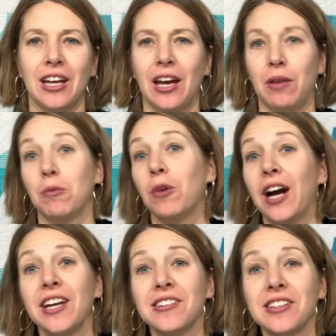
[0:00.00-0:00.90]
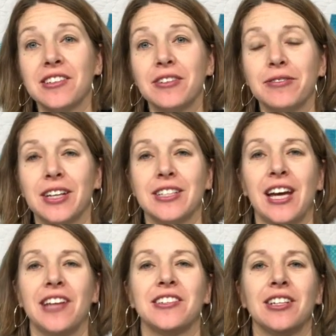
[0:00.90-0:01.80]
And why is it so
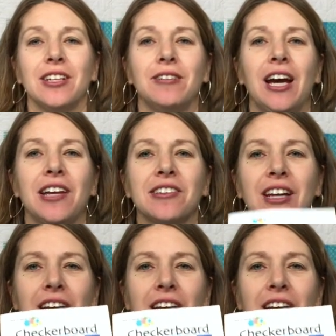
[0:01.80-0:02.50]
fantastic, you ask?